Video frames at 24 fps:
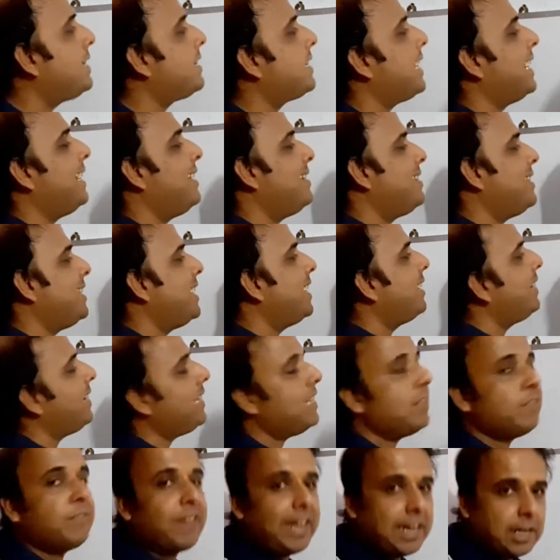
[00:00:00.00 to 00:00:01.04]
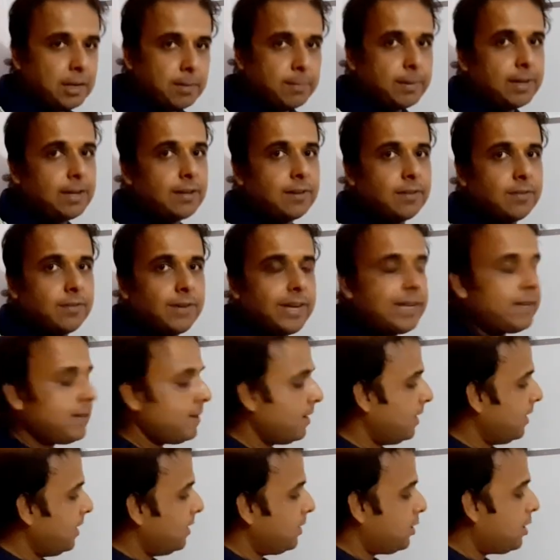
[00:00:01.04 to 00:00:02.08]
that is there in the variable, right?
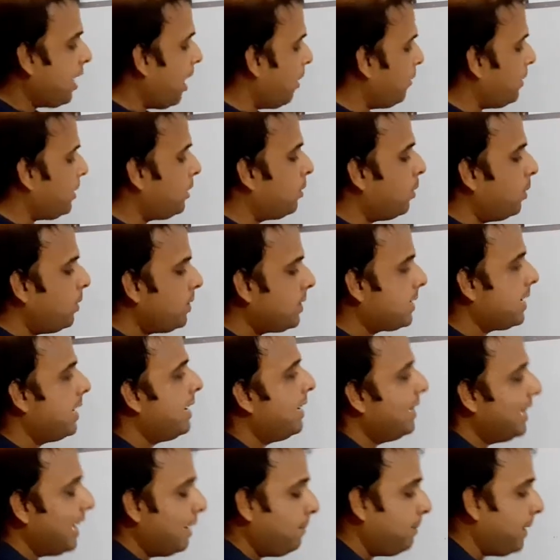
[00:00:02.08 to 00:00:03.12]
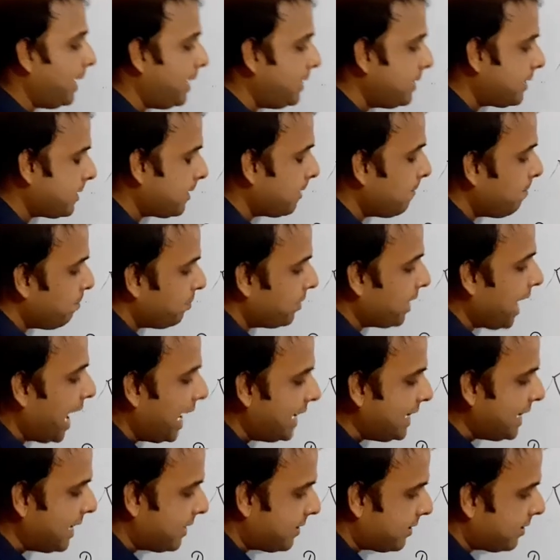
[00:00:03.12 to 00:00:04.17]
So how it goes? That means the
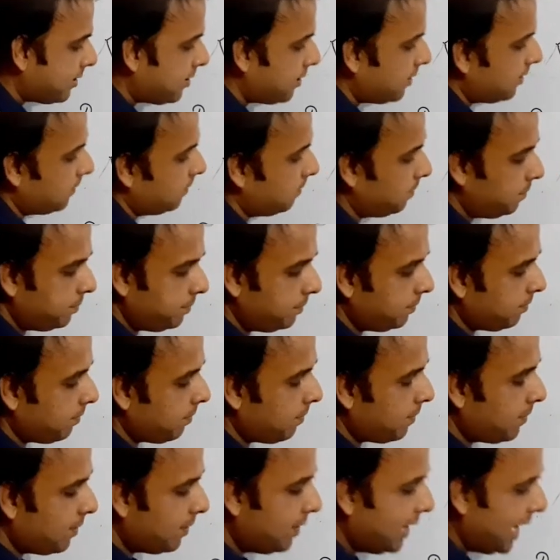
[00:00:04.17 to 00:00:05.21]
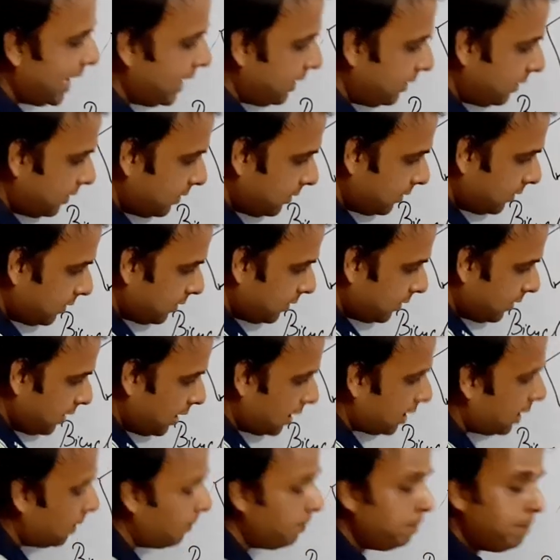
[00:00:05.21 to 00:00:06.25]
highest, then a
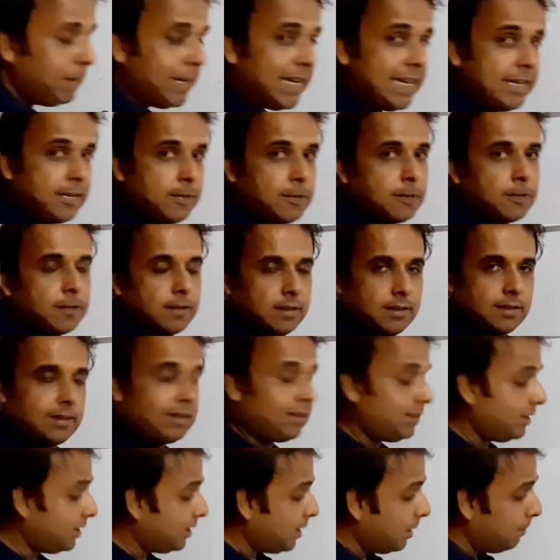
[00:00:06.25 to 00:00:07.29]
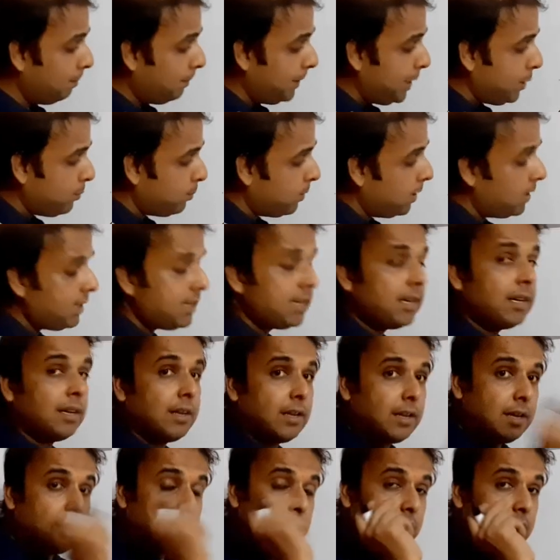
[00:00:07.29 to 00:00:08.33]
complete what?
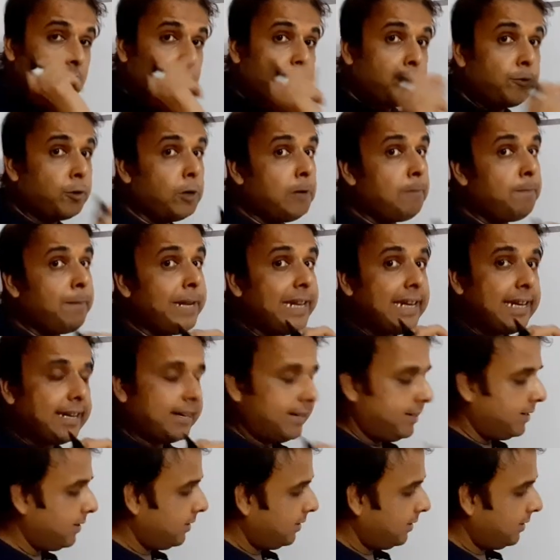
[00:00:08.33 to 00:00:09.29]
A full period,